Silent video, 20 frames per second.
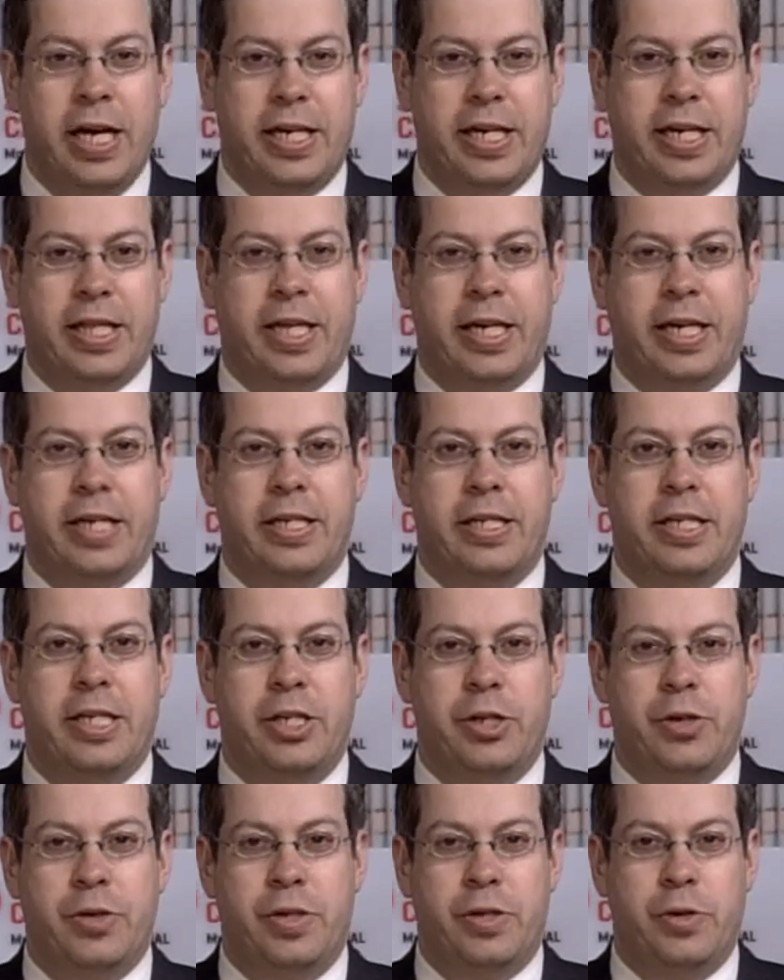yet they
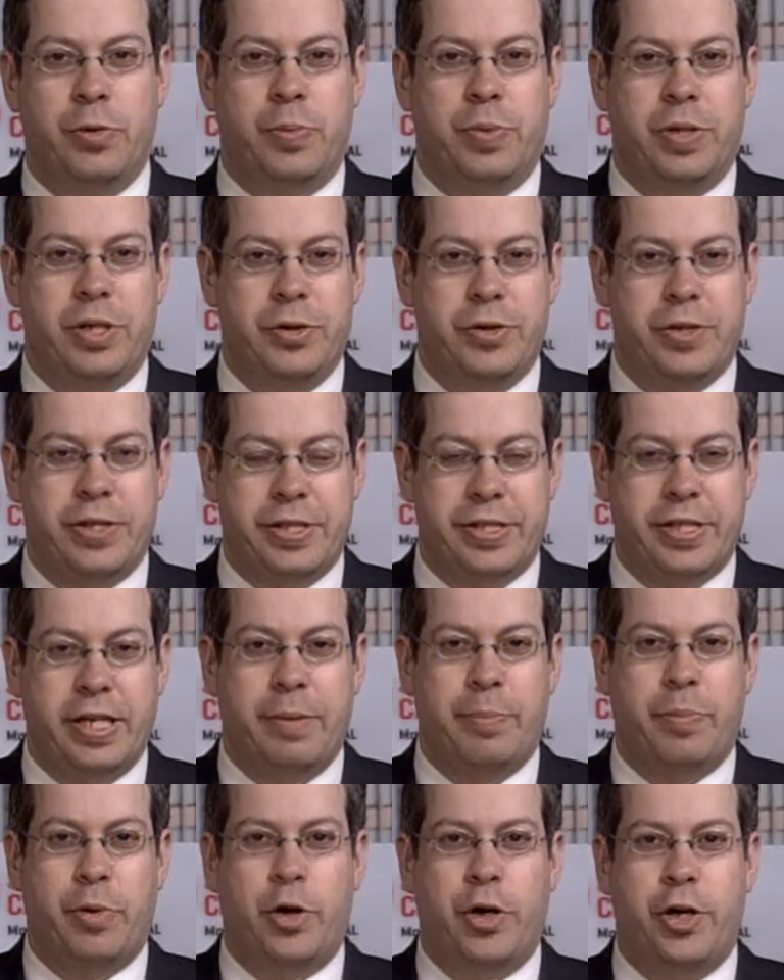continued to produce the
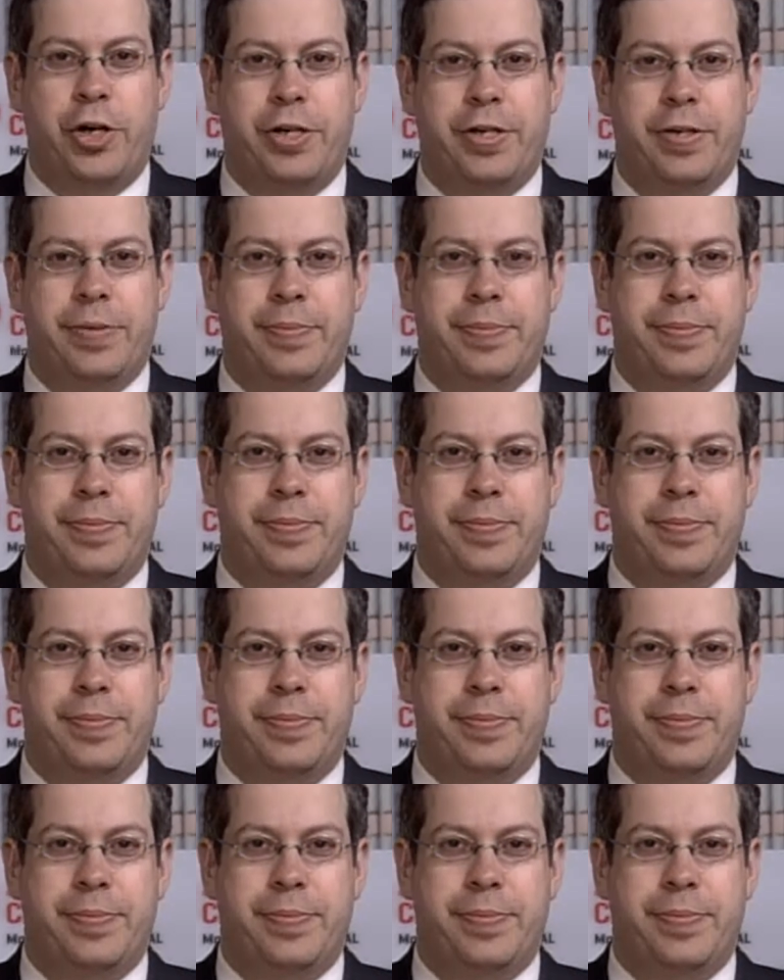same part.